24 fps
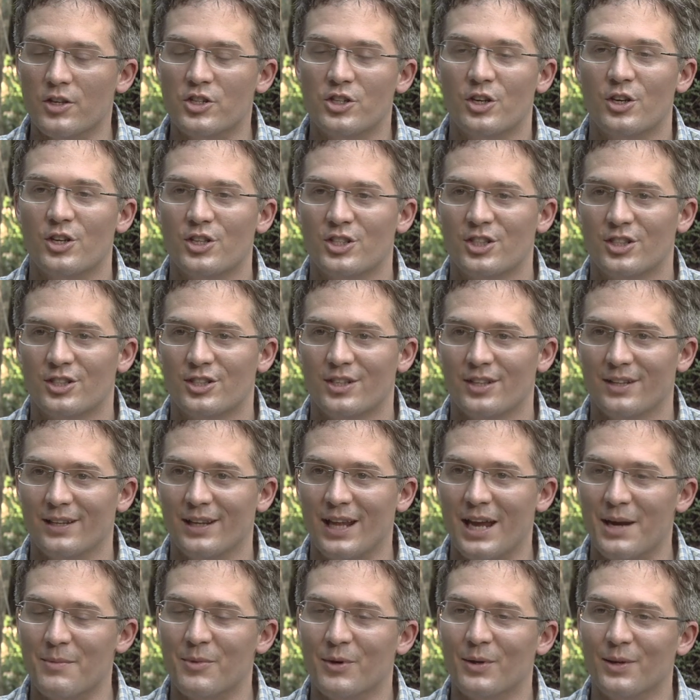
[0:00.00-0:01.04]
the church
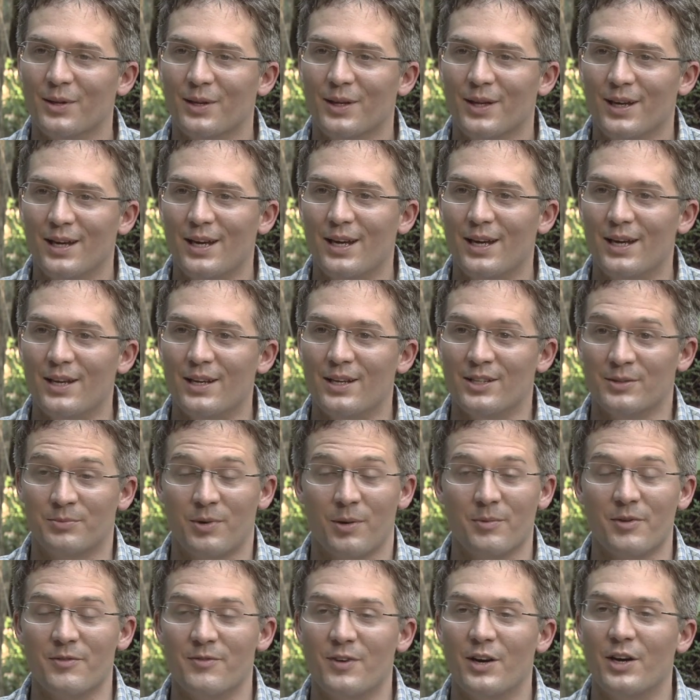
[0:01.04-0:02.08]
label is
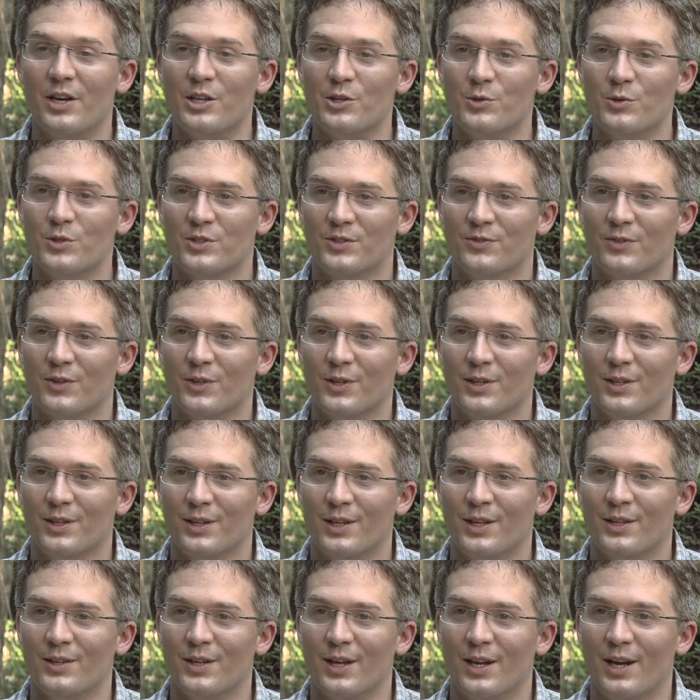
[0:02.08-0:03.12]
probably very useful
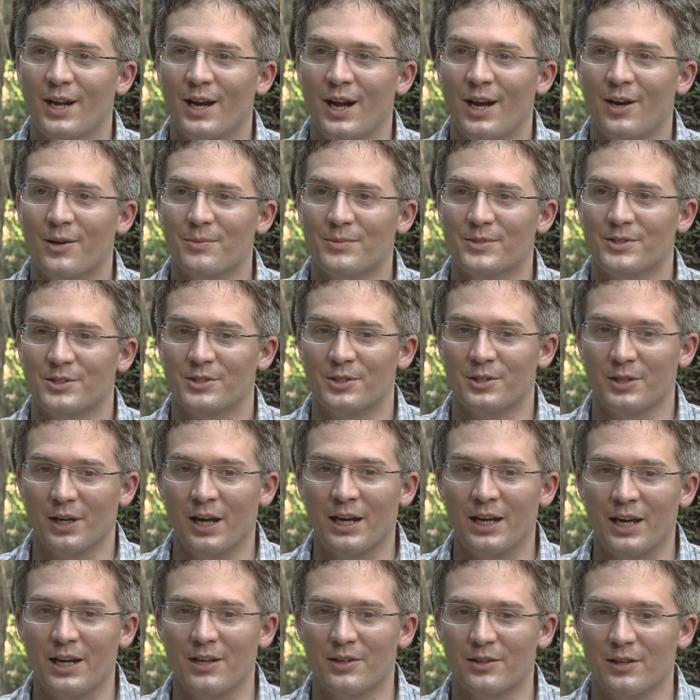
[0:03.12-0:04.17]
in that it helps to,
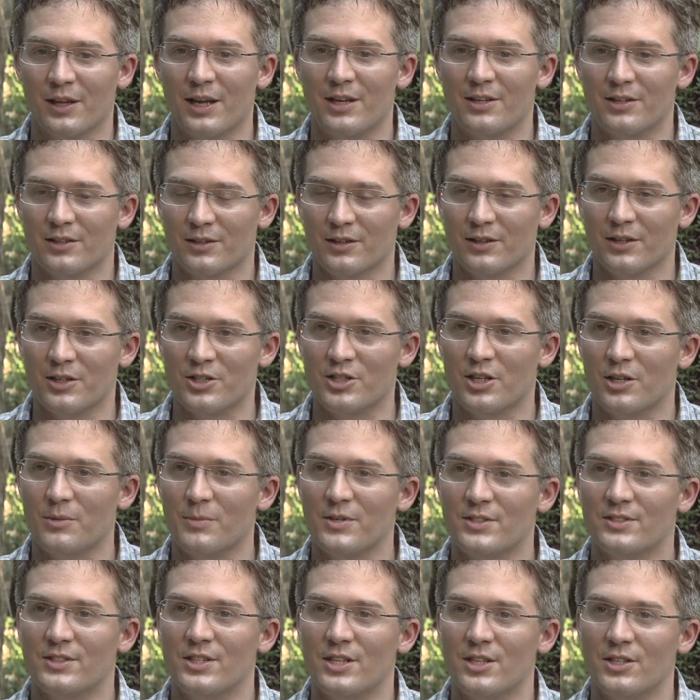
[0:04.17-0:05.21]
again, lend
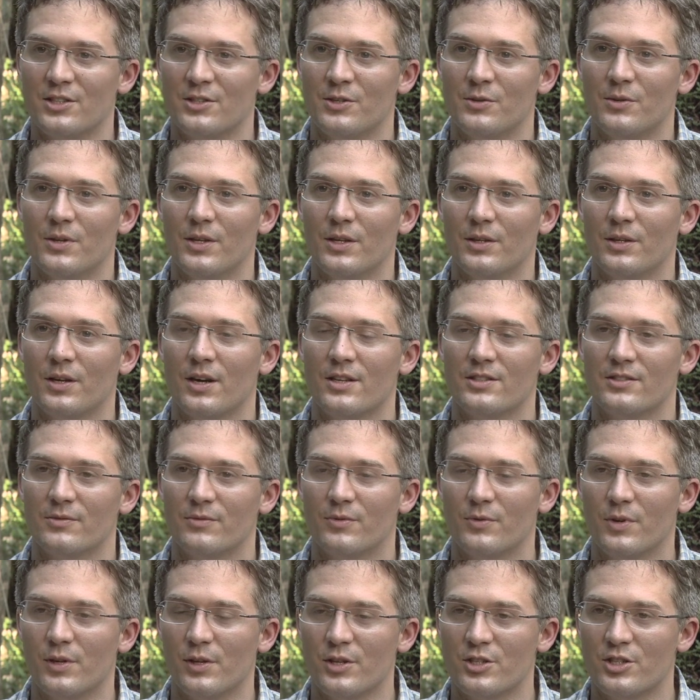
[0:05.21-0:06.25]
legitimacy to the kinds of
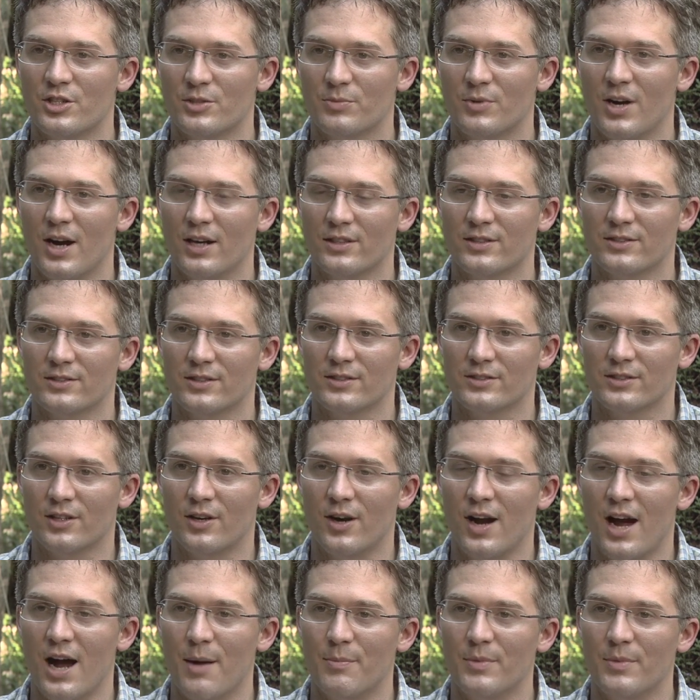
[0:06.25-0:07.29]
religious practices that
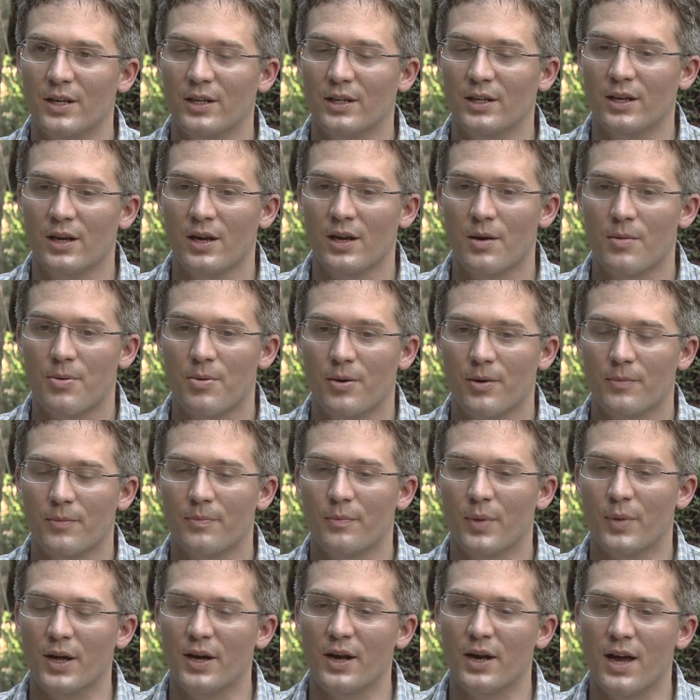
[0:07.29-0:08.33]
are happening.
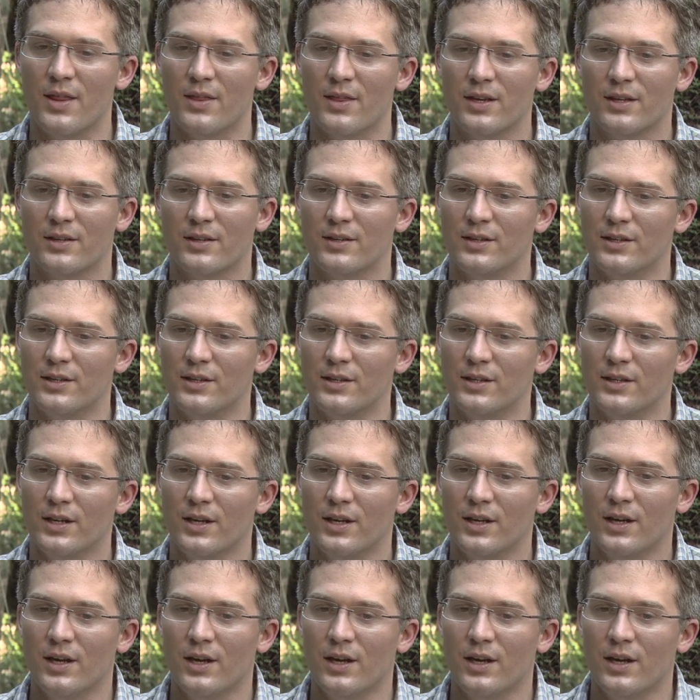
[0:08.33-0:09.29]
But I think the